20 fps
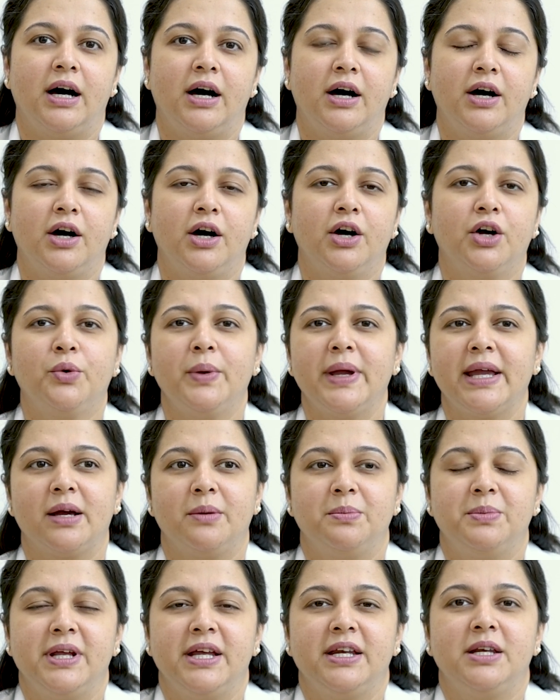A quick
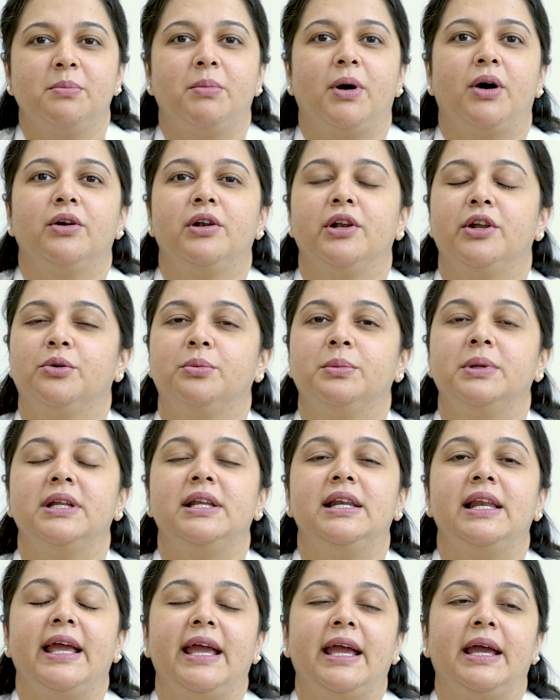update about
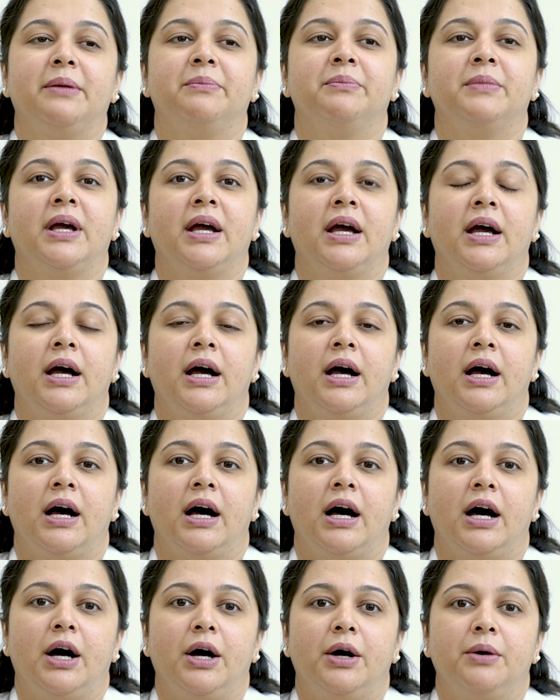Luminal A.
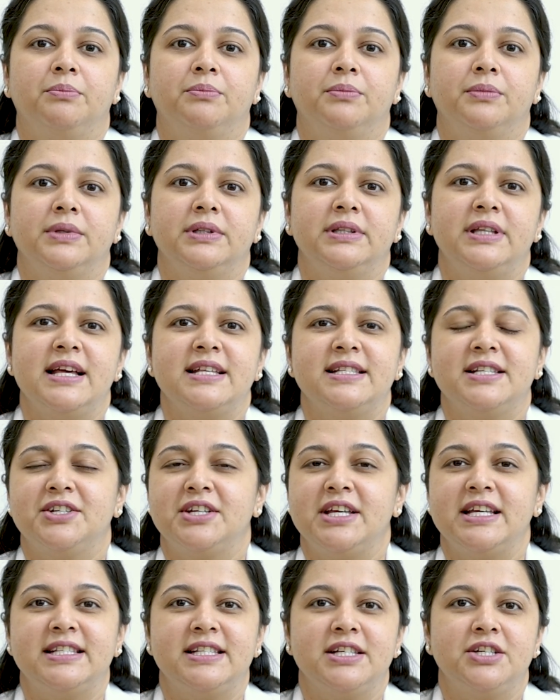There's a
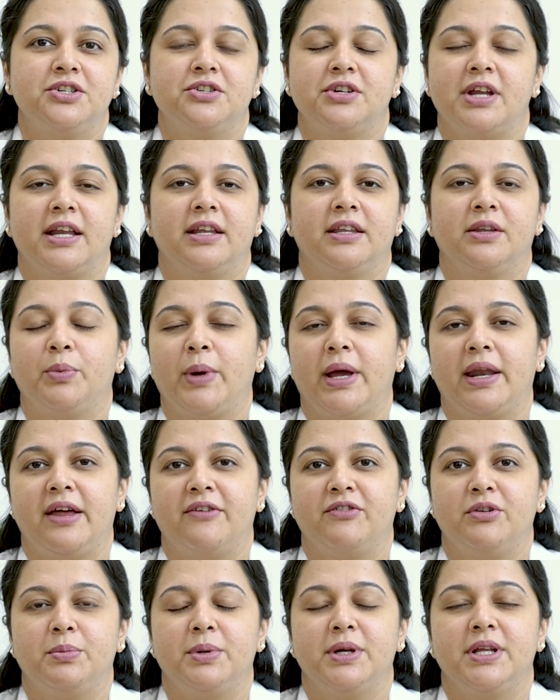recent trend where
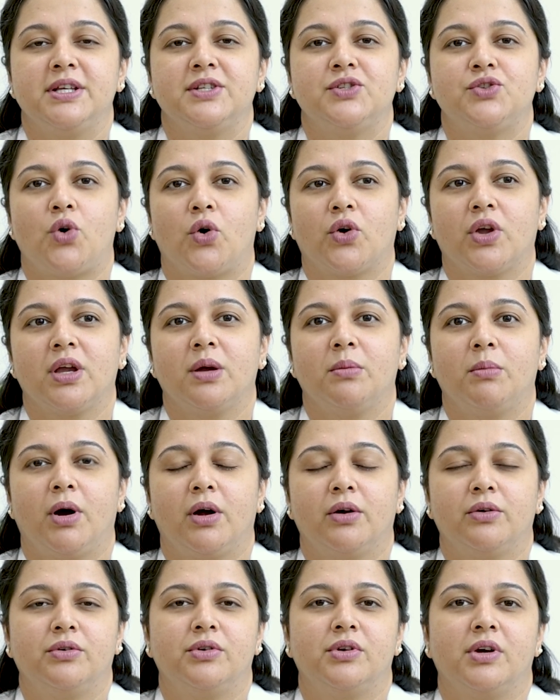everybody is talking
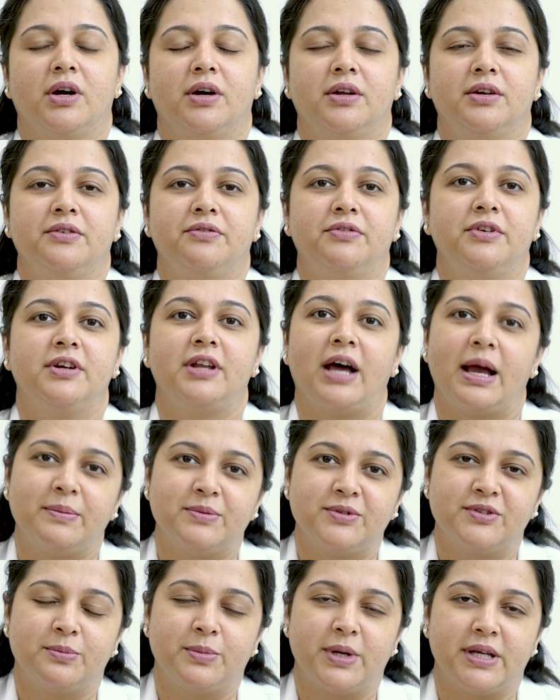about different
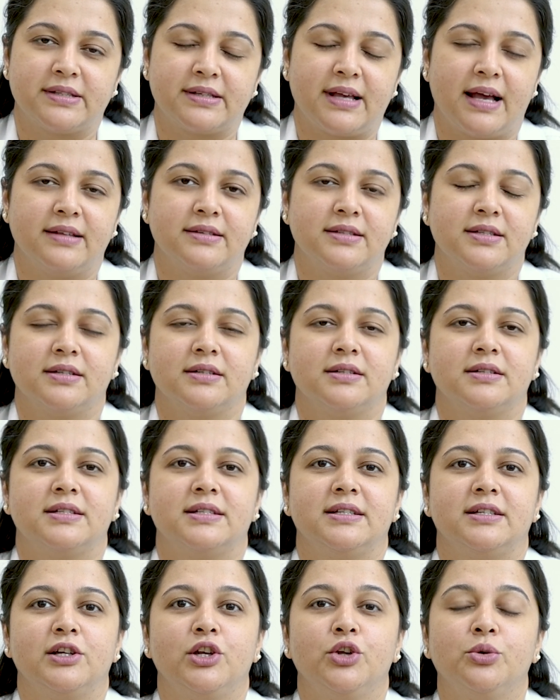types of breast
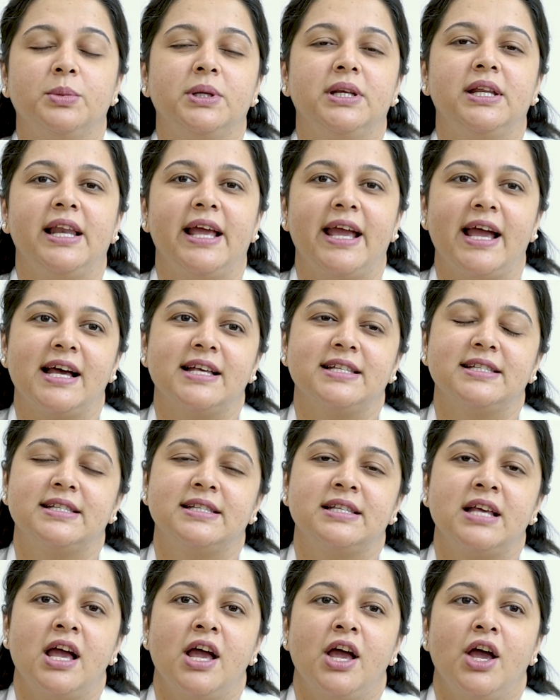cancers, and Luminal A
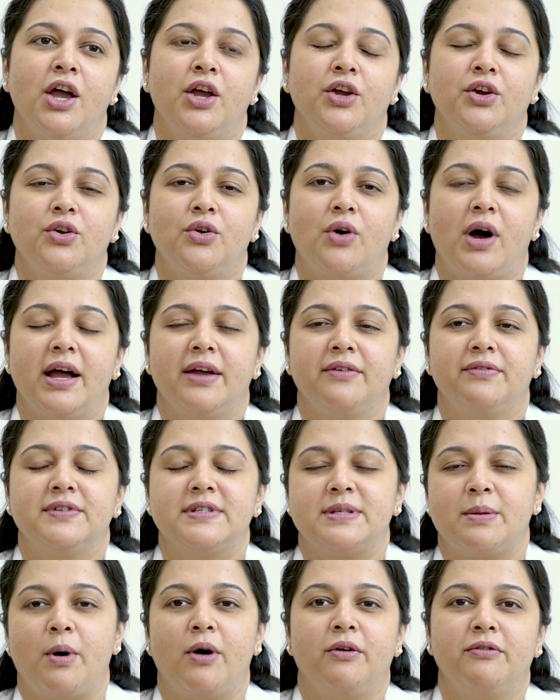has, you know, I
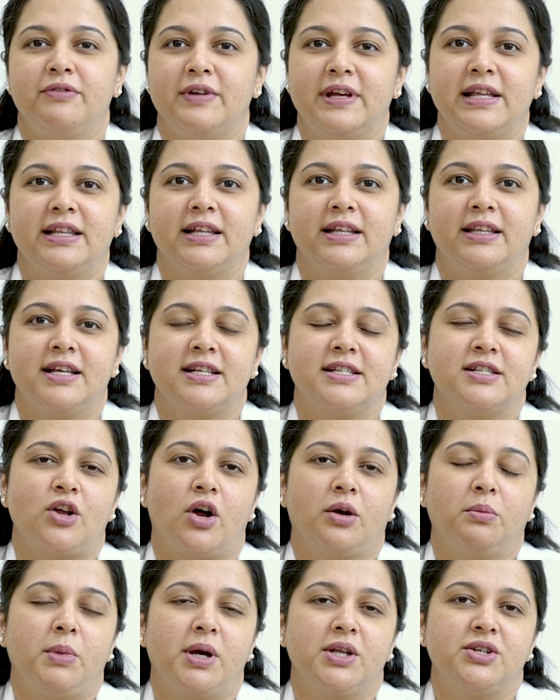somehow feel that there's
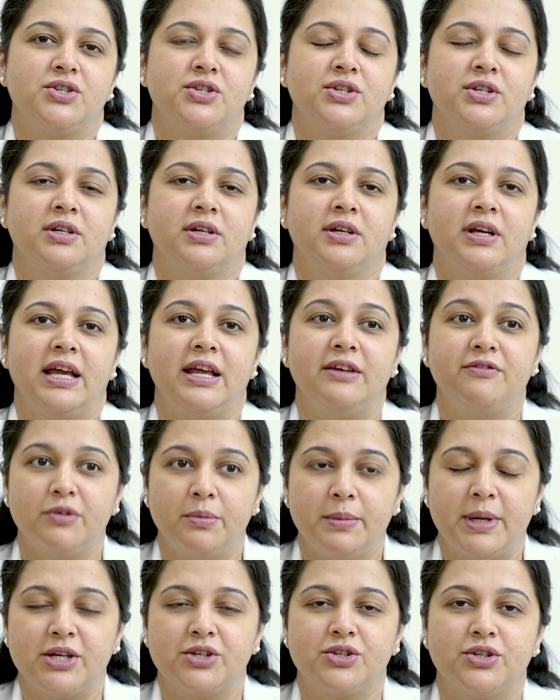not much
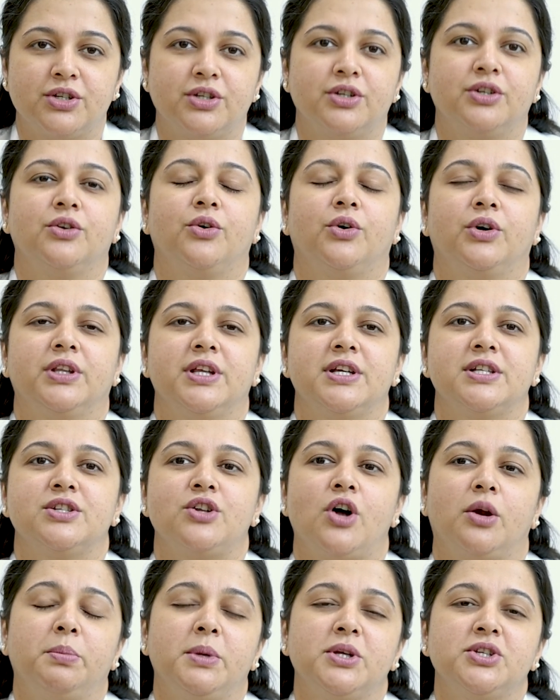information or
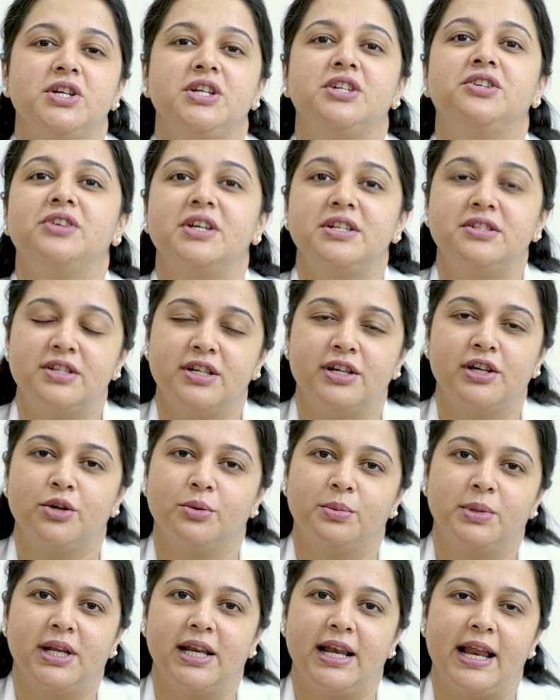there's not much interest in
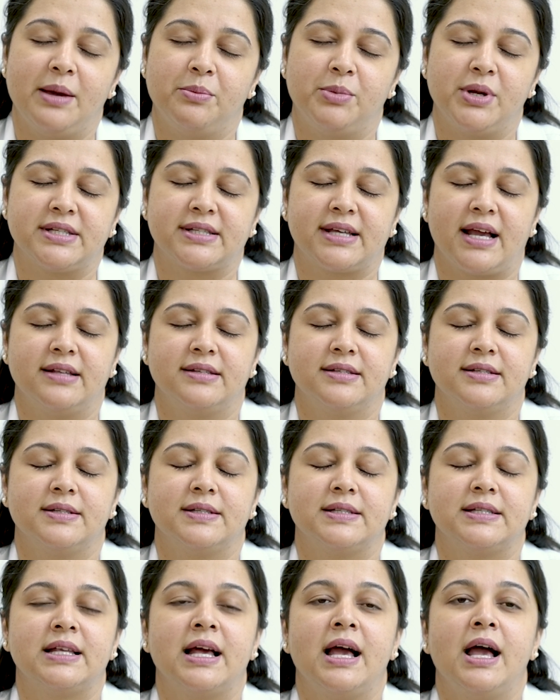Luminal A breast
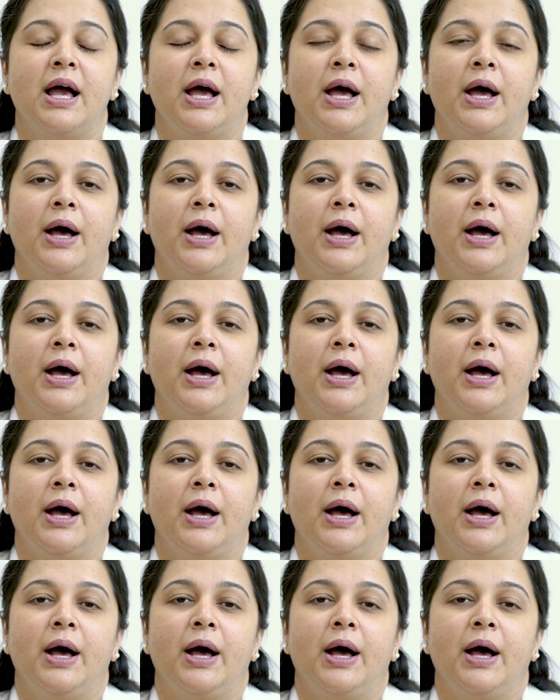cancers.